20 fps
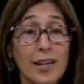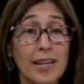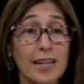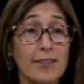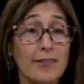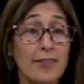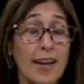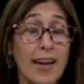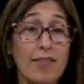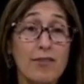
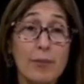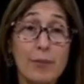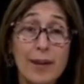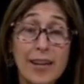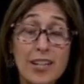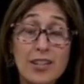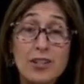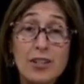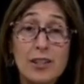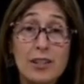If I have a
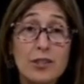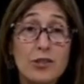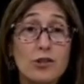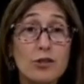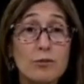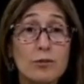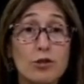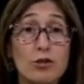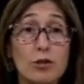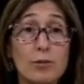patient on
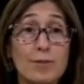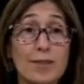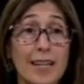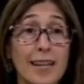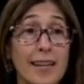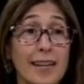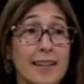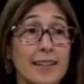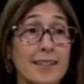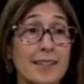
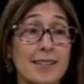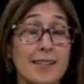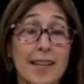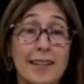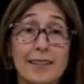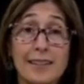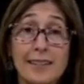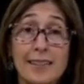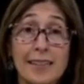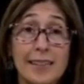sumatriptan and
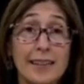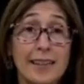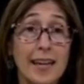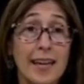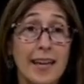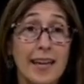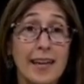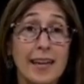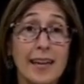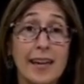suddenly
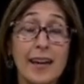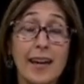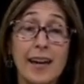they